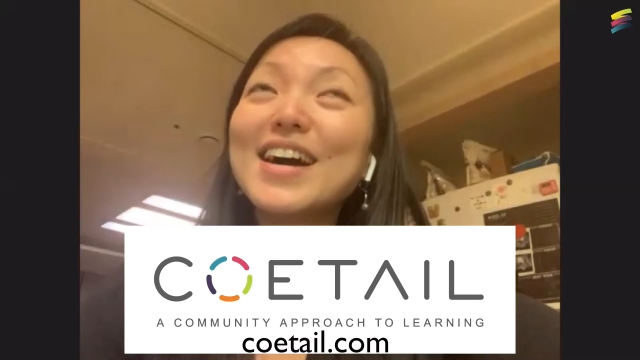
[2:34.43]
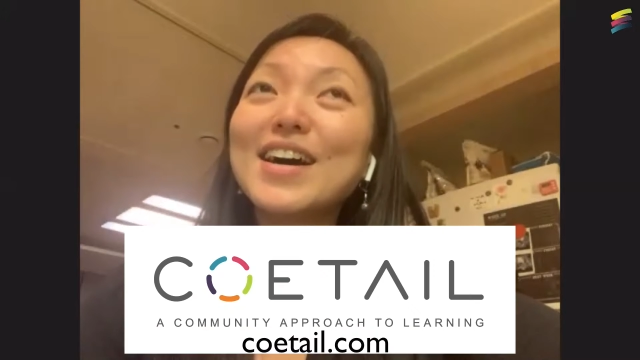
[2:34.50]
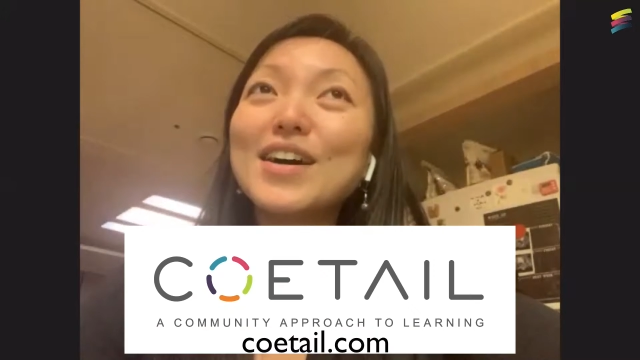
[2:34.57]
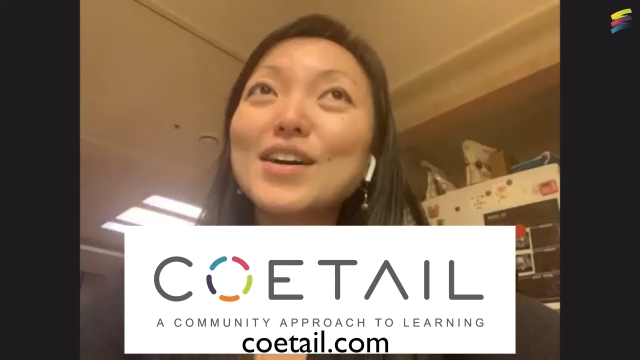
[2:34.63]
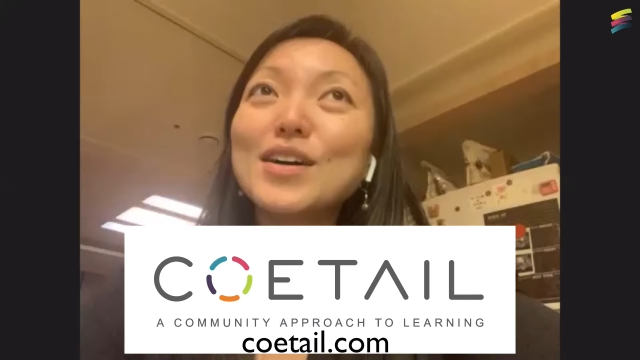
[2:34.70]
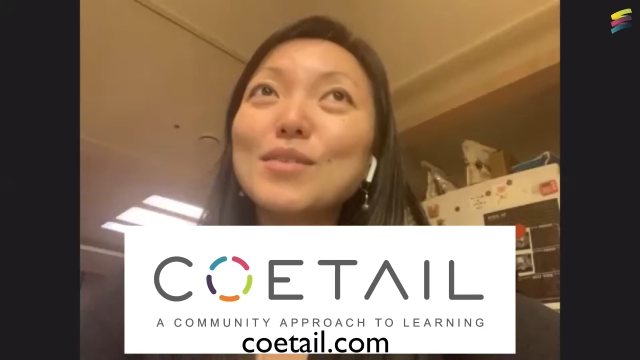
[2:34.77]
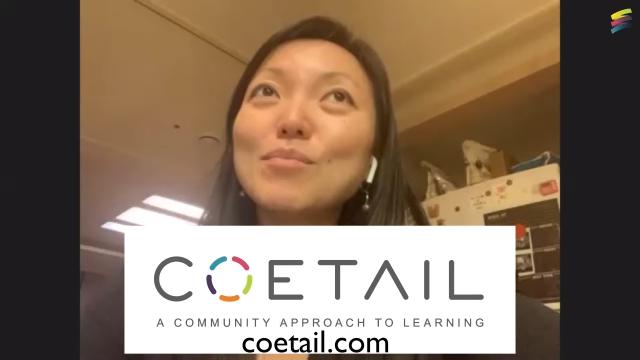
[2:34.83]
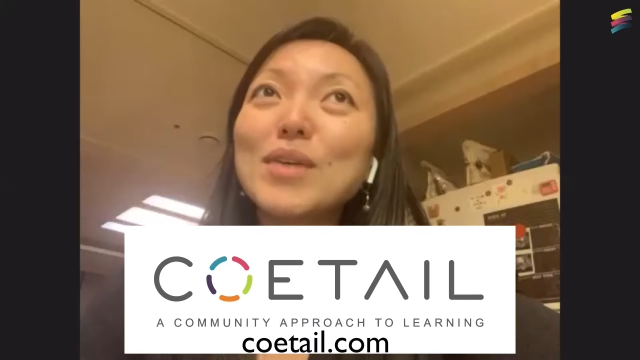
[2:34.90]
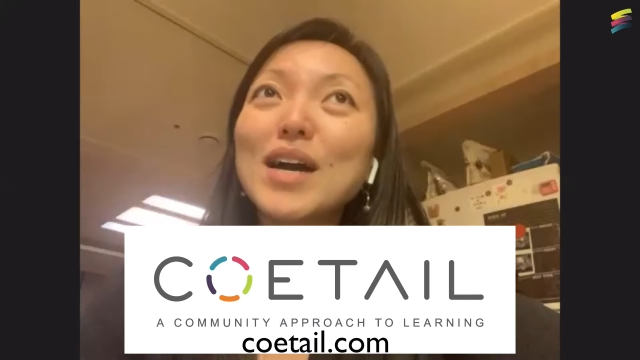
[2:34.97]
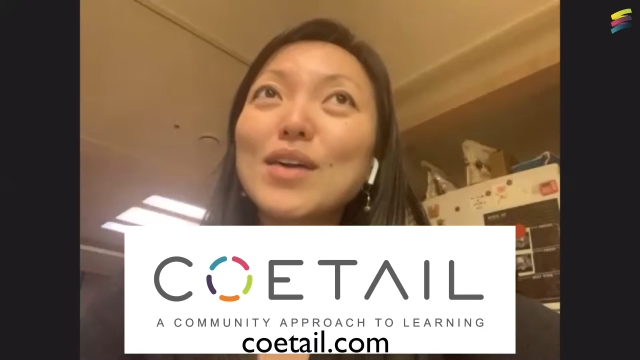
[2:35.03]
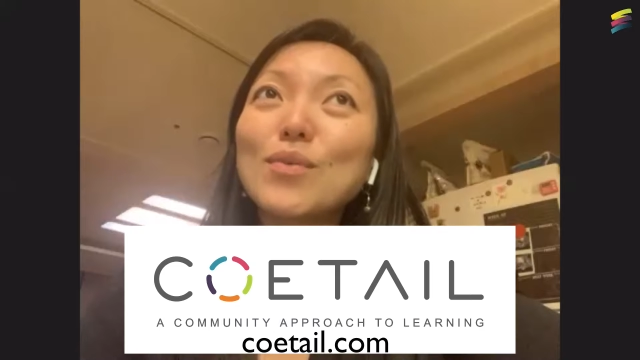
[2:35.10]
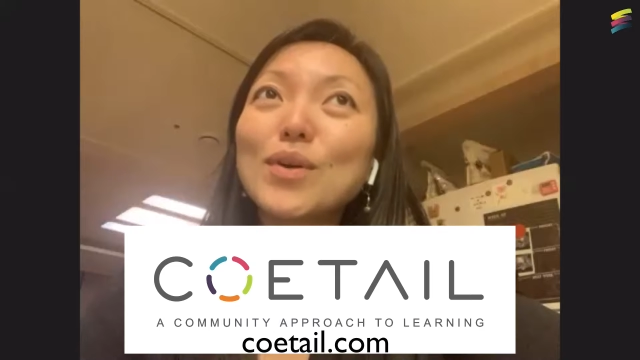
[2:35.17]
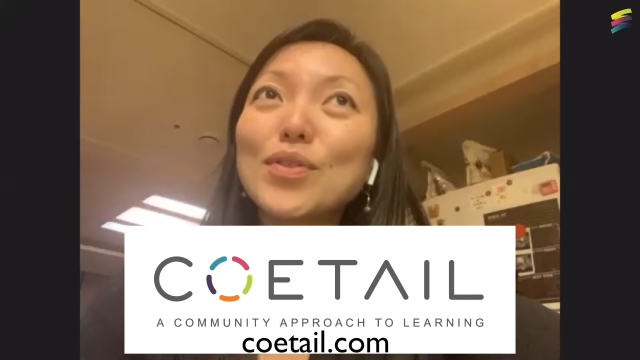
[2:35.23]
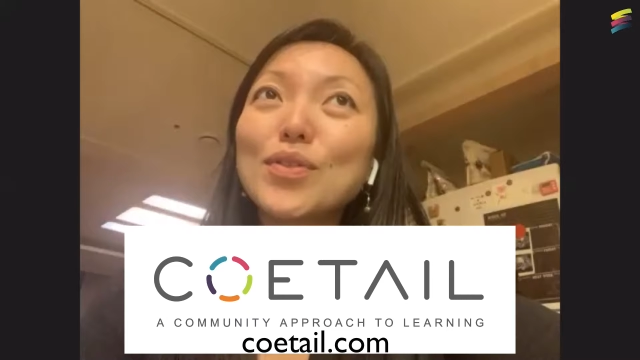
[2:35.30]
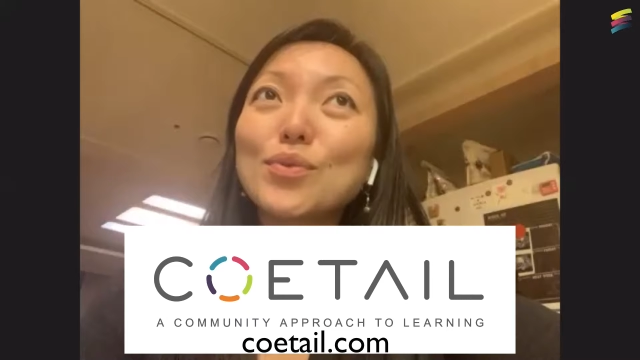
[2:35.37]
Um,
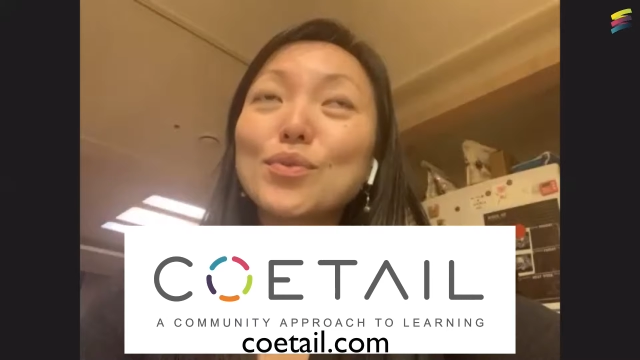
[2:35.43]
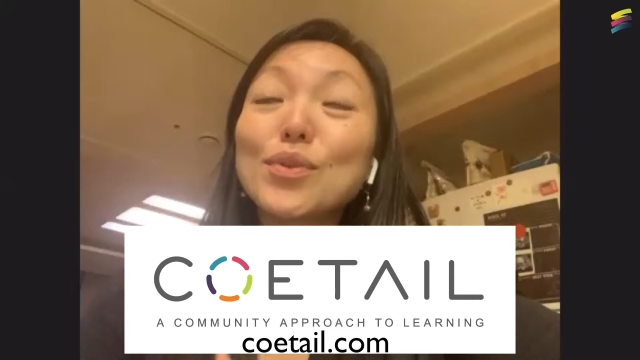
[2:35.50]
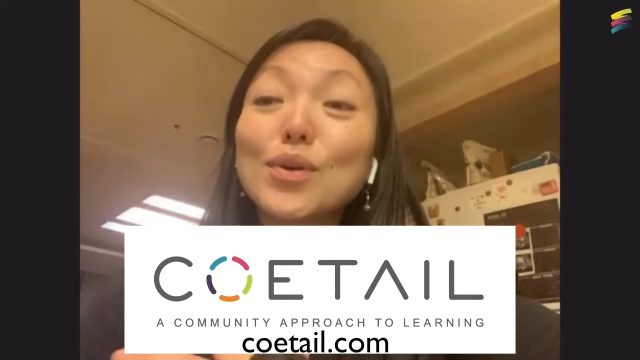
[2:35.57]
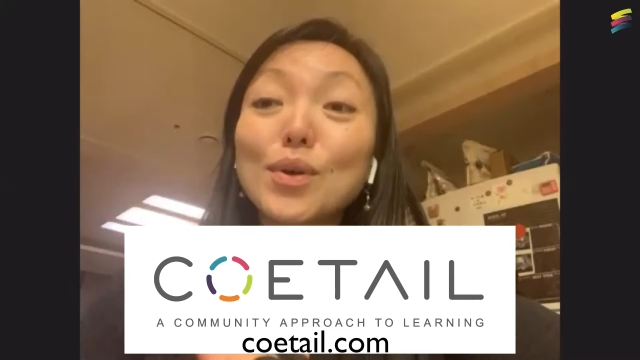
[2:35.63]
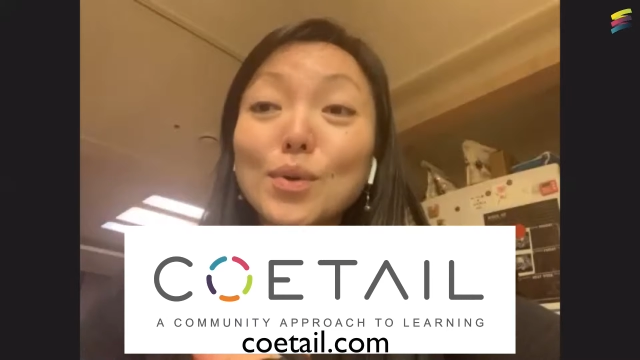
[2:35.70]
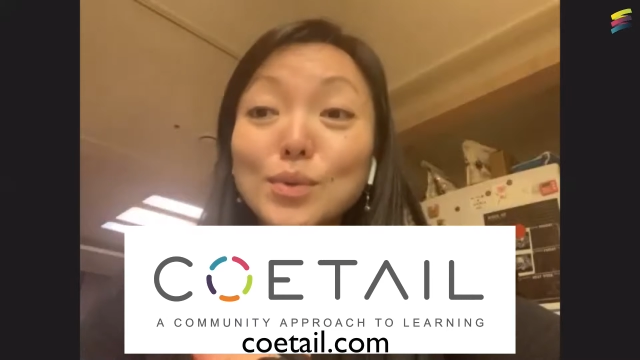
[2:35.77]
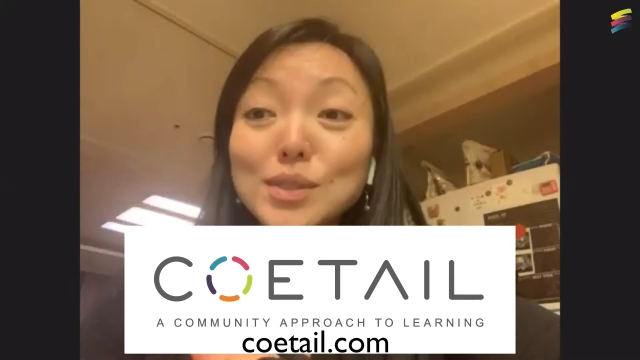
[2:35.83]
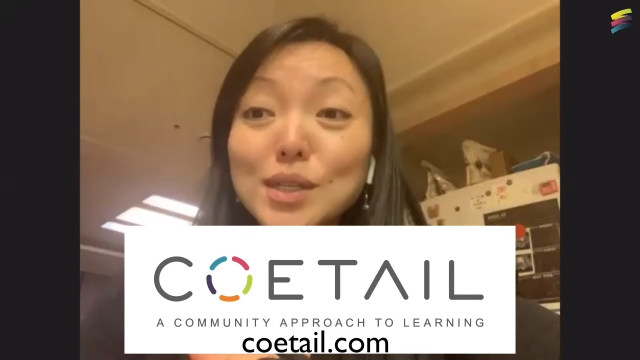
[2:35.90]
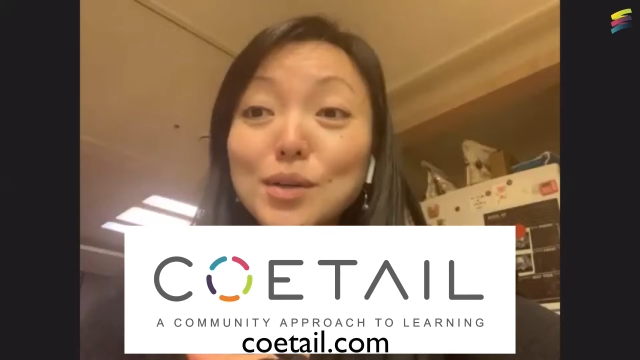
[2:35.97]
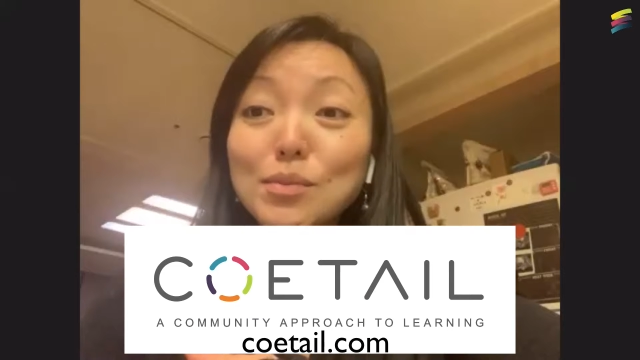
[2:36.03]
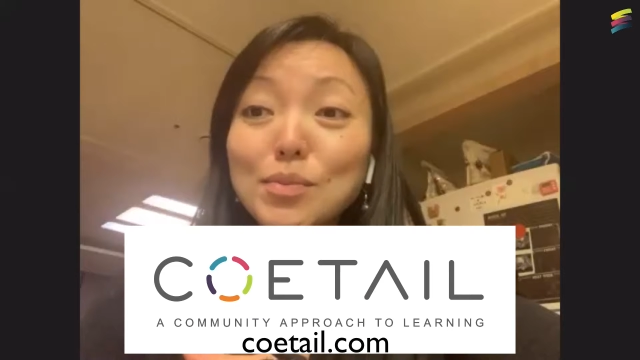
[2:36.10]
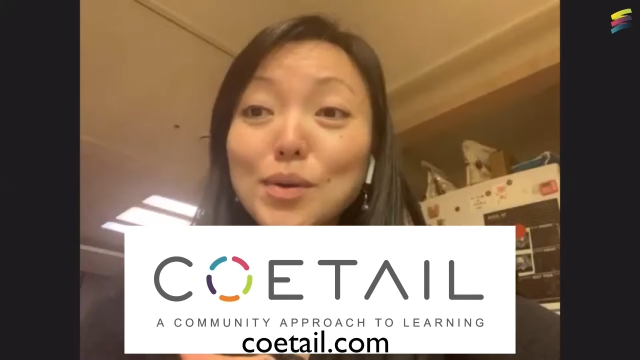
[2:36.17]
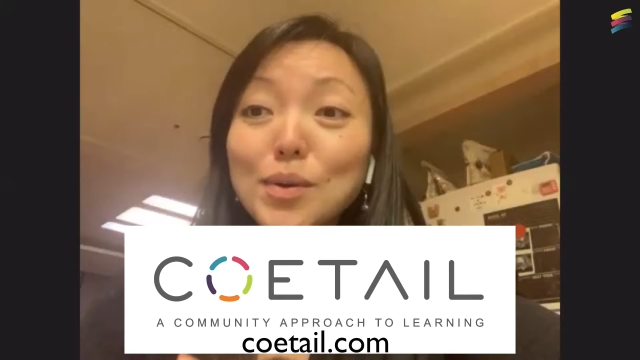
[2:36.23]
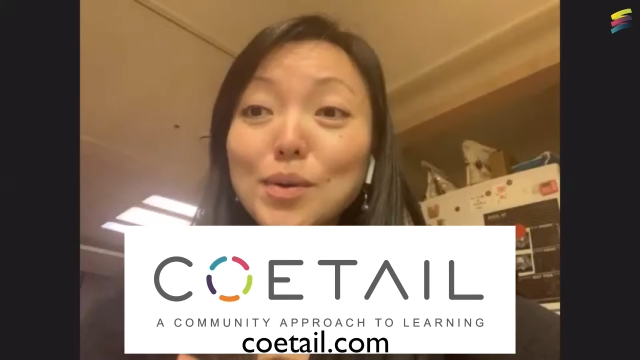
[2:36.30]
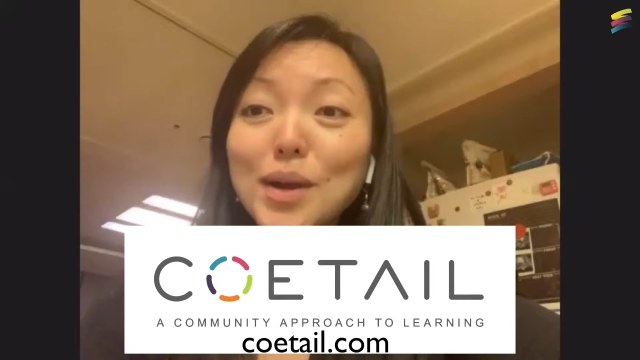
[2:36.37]
I went through the
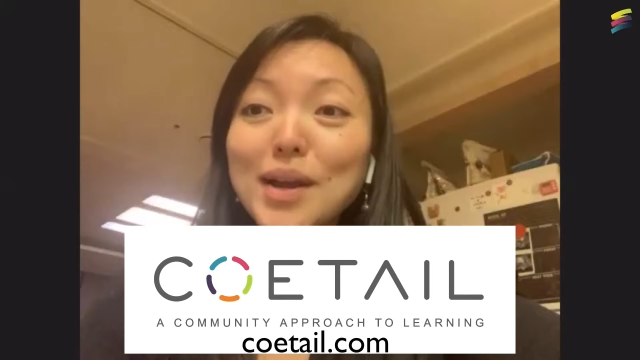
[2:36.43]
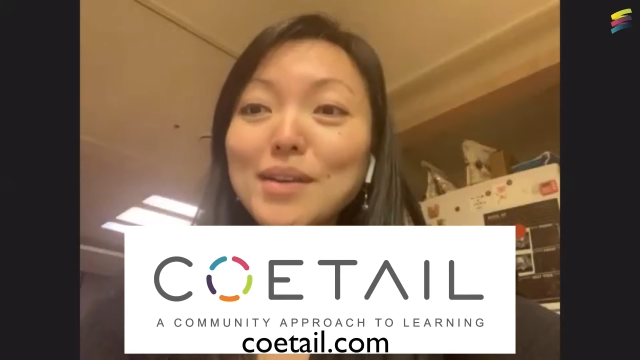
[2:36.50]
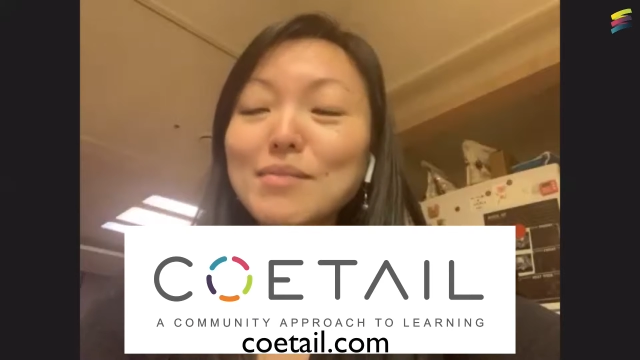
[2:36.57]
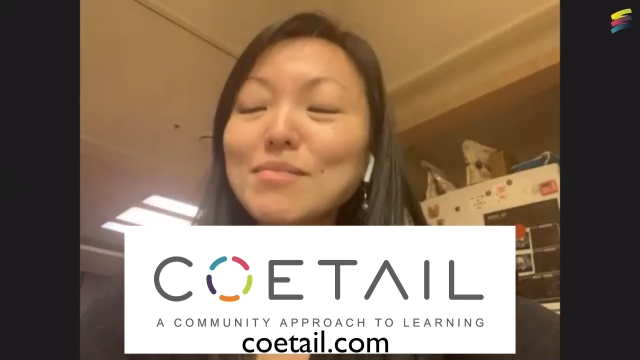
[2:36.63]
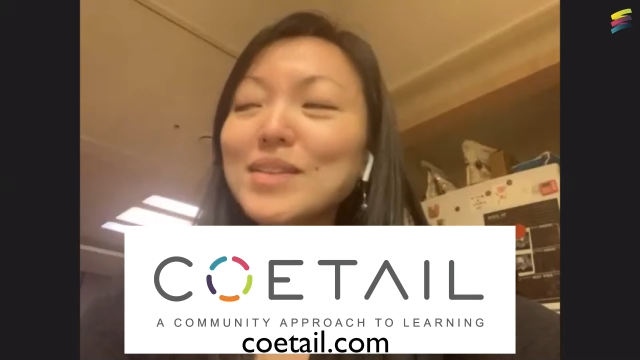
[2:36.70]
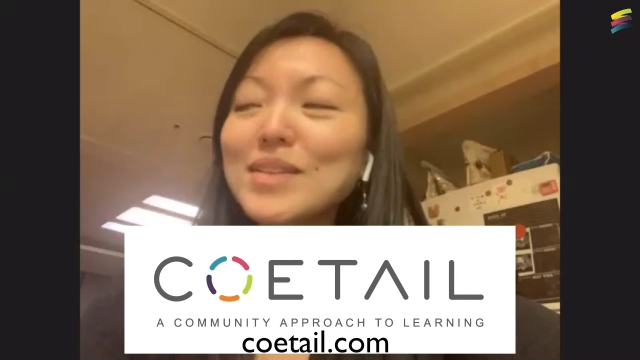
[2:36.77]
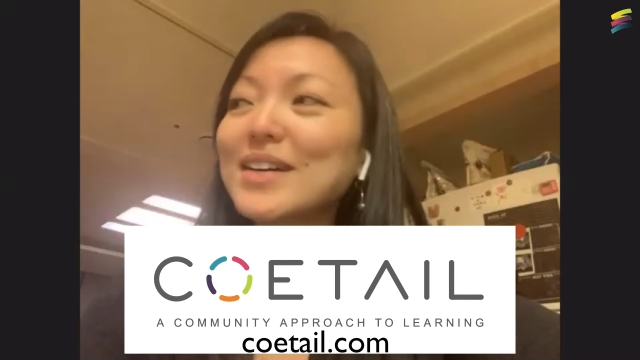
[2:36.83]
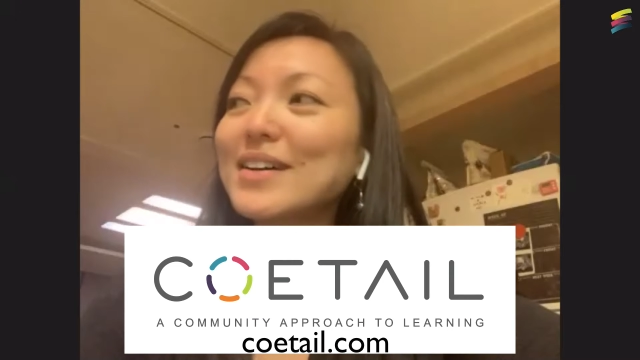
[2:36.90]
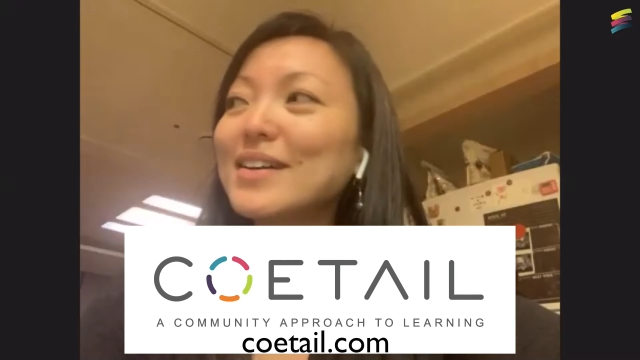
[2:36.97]
COETAIL program.